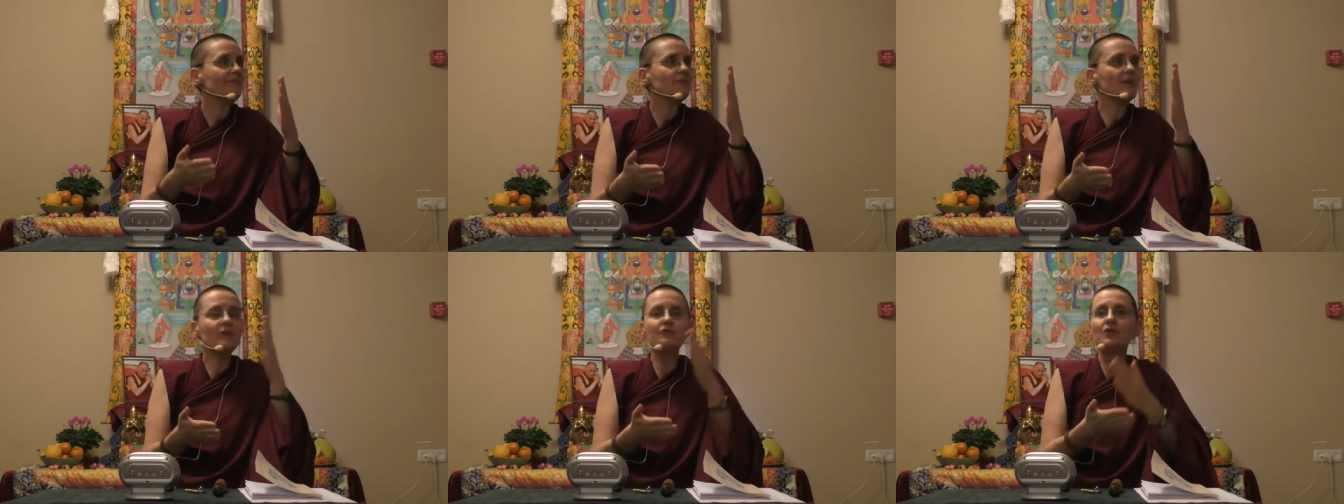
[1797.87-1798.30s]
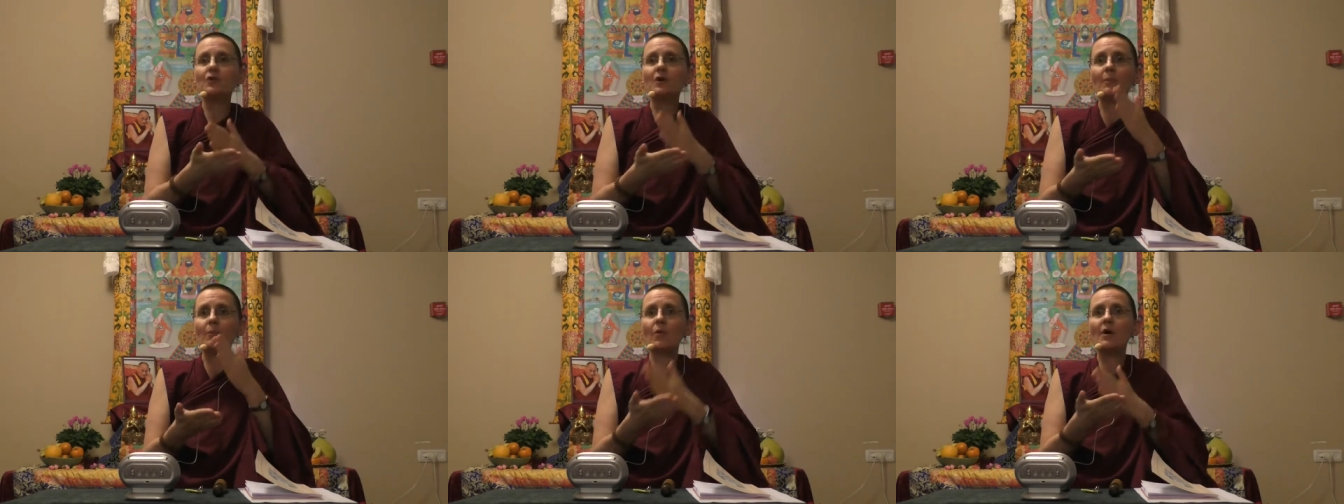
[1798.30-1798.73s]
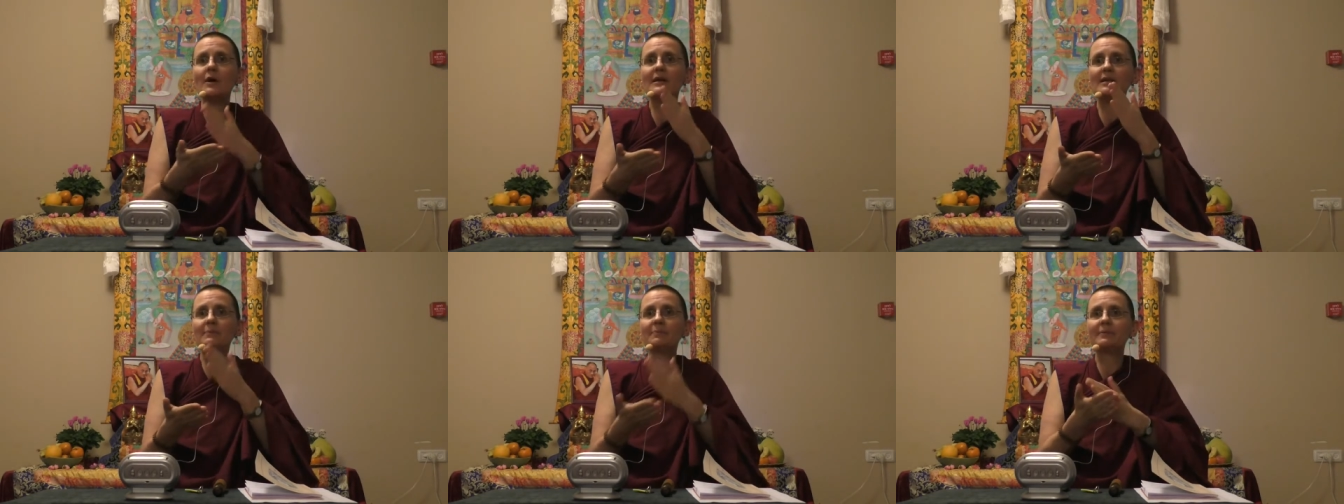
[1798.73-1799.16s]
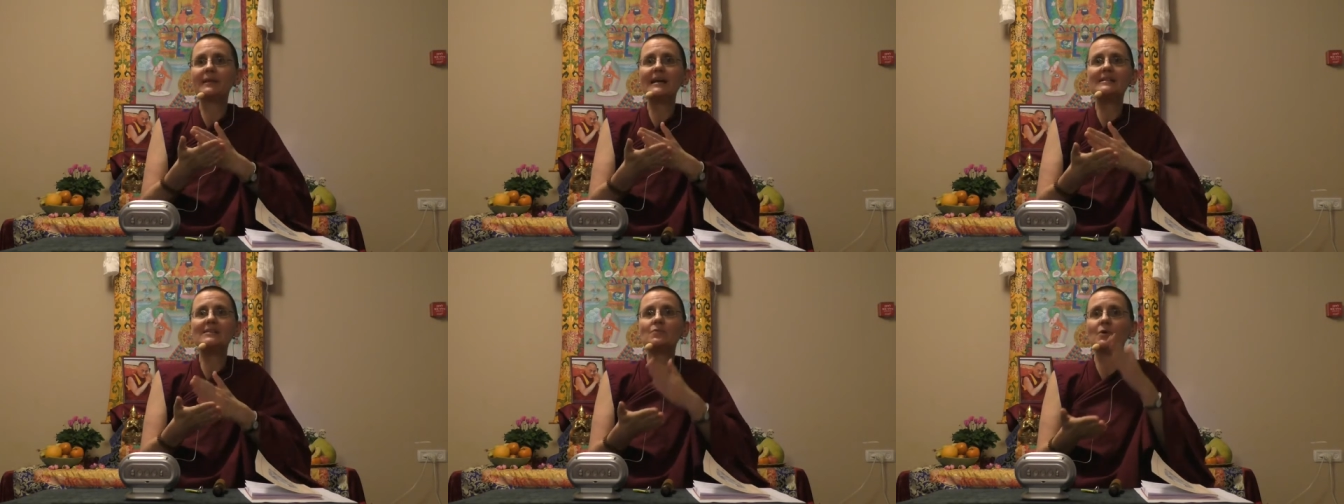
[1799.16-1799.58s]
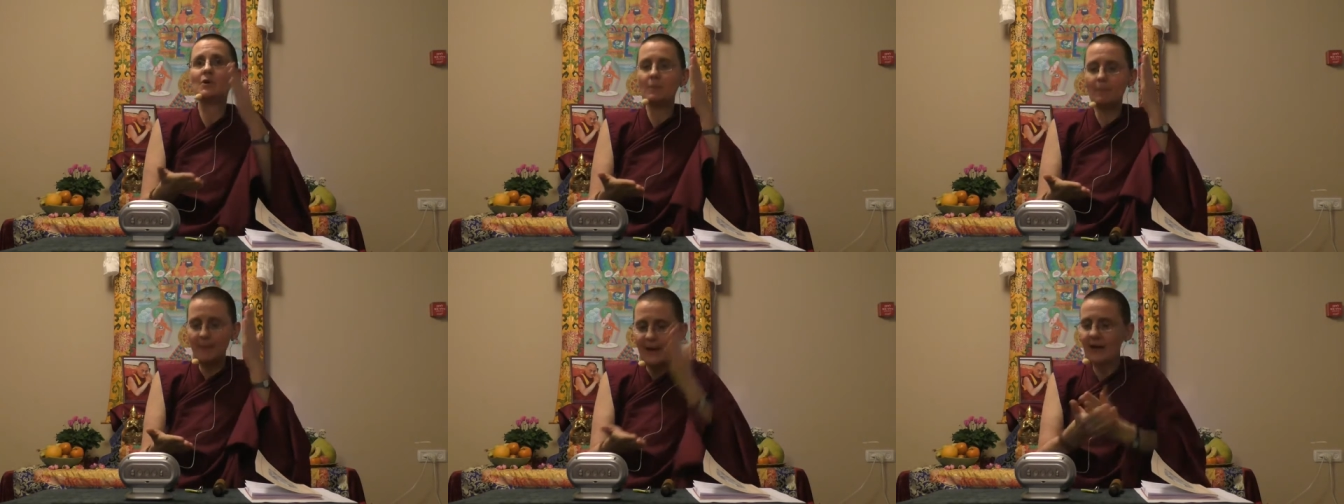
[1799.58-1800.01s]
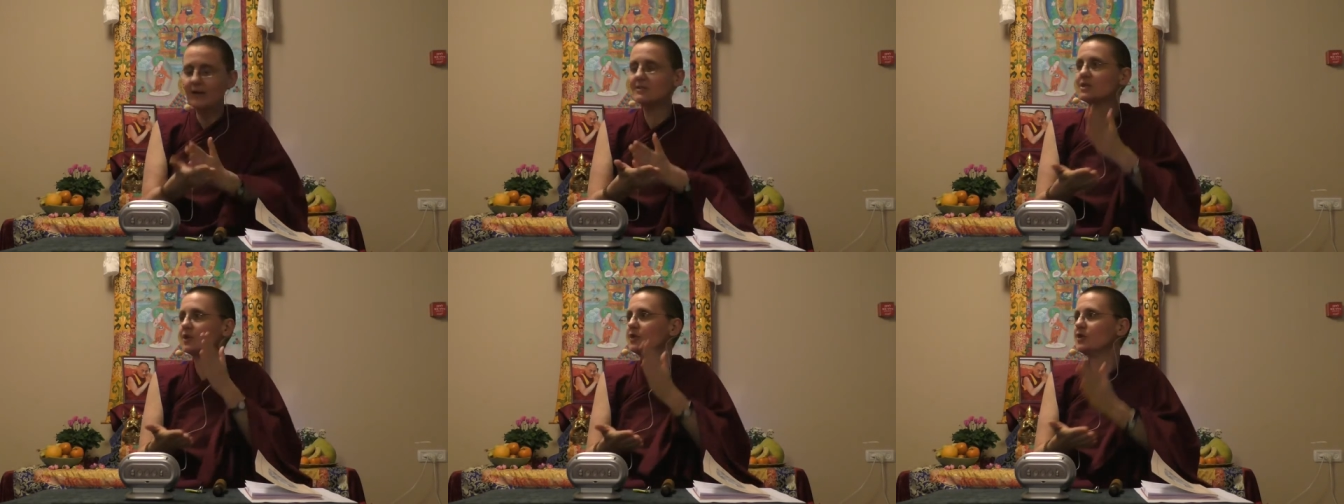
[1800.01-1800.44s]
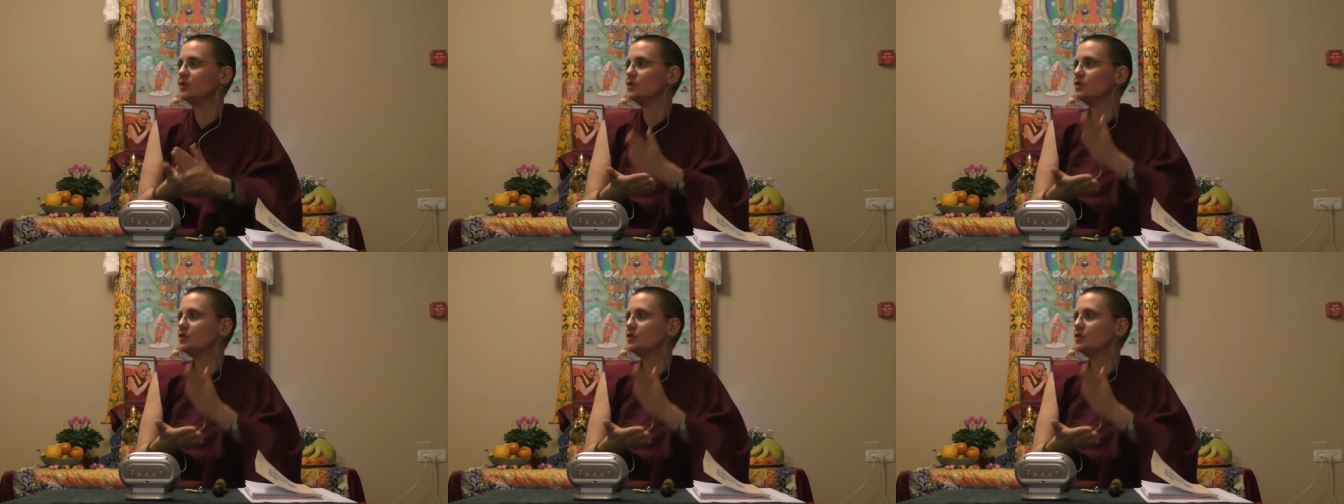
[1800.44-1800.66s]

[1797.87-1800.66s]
if you're born in a place where your parents are going to